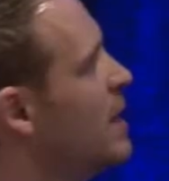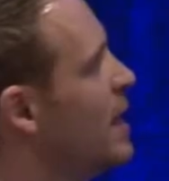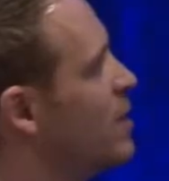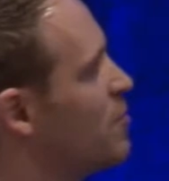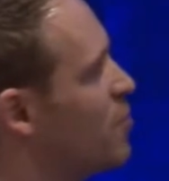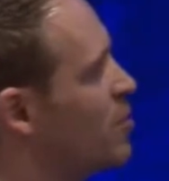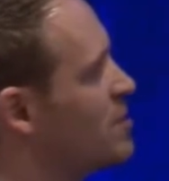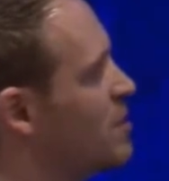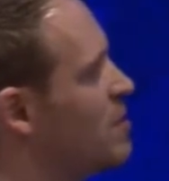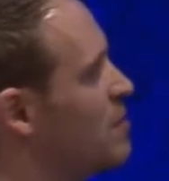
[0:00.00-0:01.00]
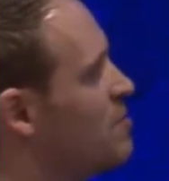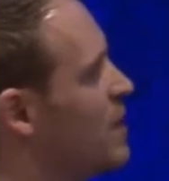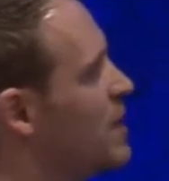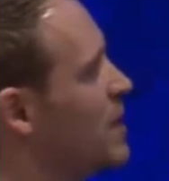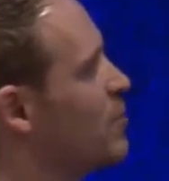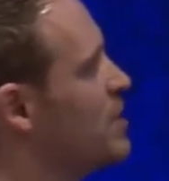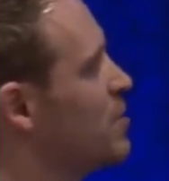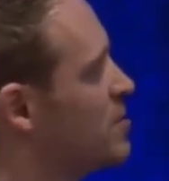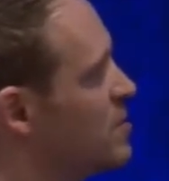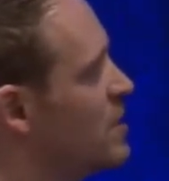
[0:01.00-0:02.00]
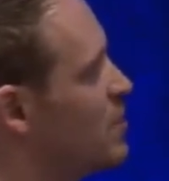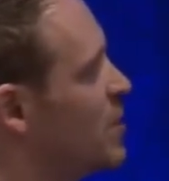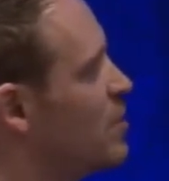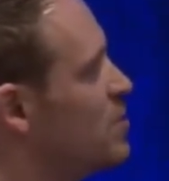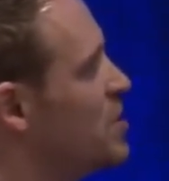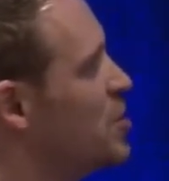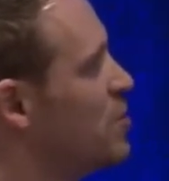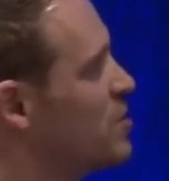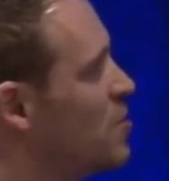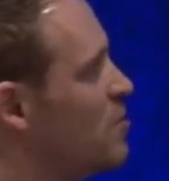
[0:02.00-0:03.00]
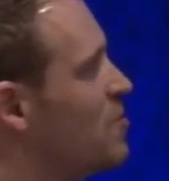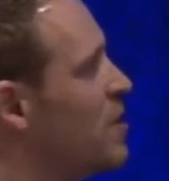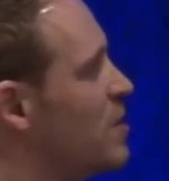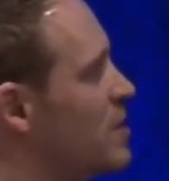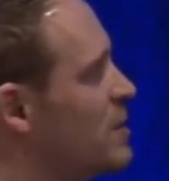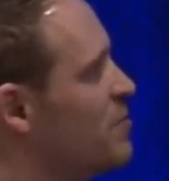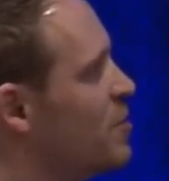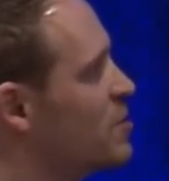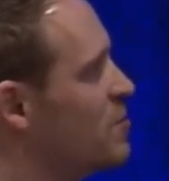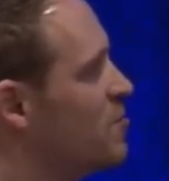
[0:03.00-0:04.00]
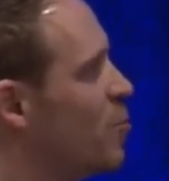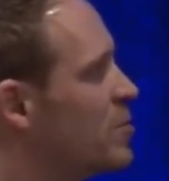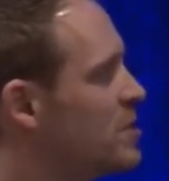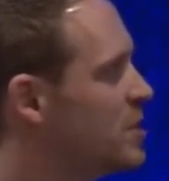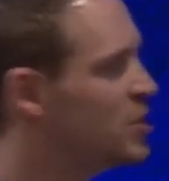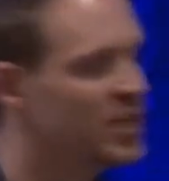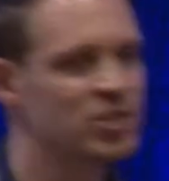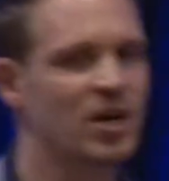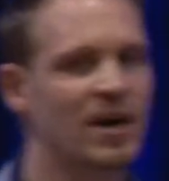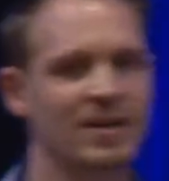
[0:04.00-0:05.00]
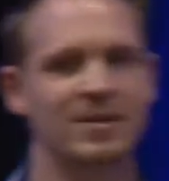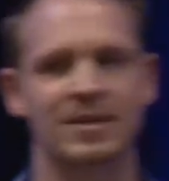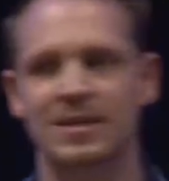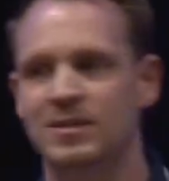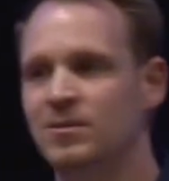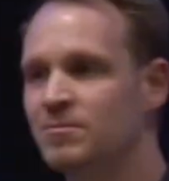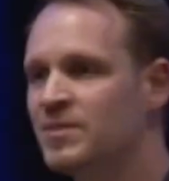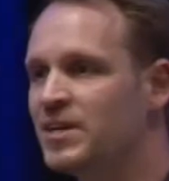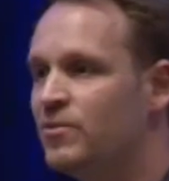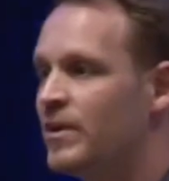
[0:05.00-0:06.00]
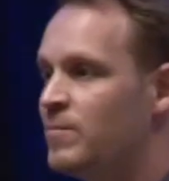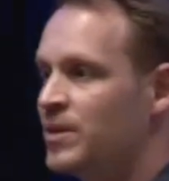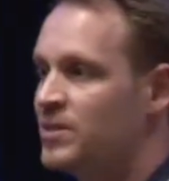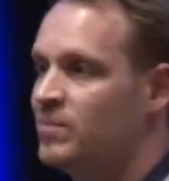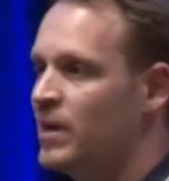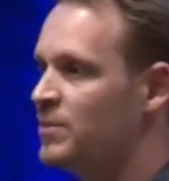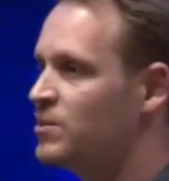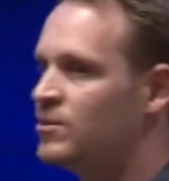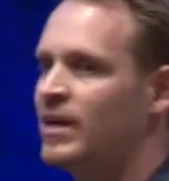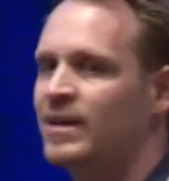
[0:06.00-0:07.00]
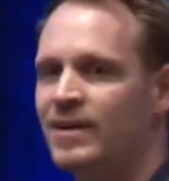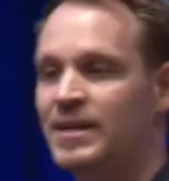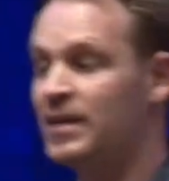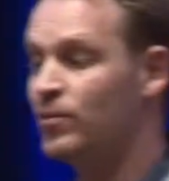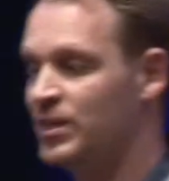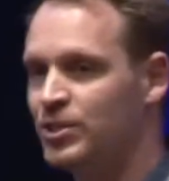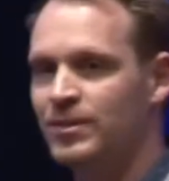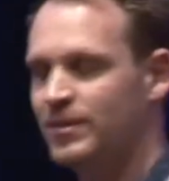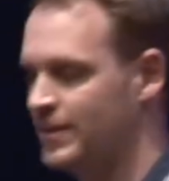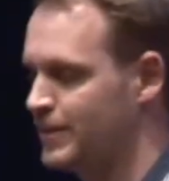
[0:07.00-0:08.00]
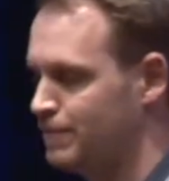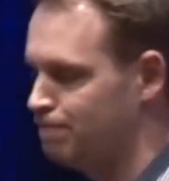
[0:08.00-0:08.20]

and of course our funding resources that we could secure so far, first and foremost the JGI. So thank you very much, and I'm happy to take any questions.